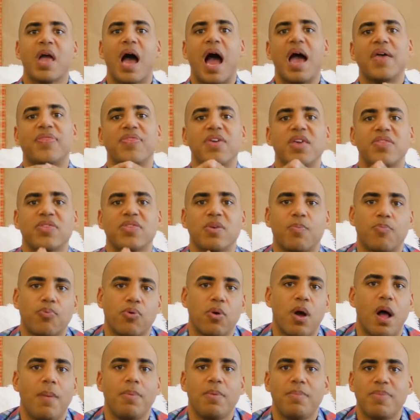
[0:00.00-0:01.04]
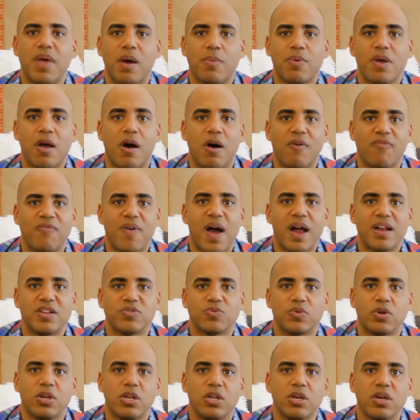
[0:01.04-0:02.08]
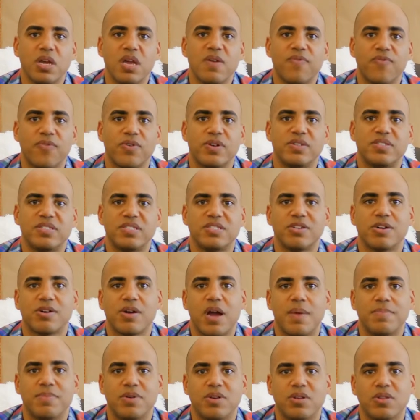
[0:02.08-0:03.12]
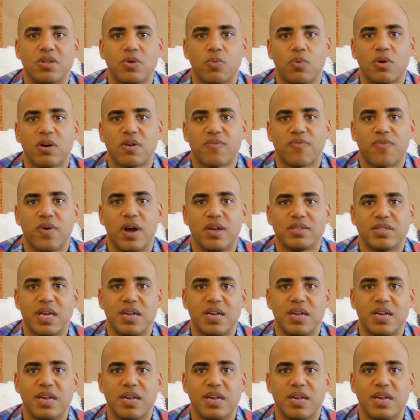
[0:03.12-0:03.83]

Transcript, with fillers: I think the problem that we all find is we're looking for a CRM to do the work for us.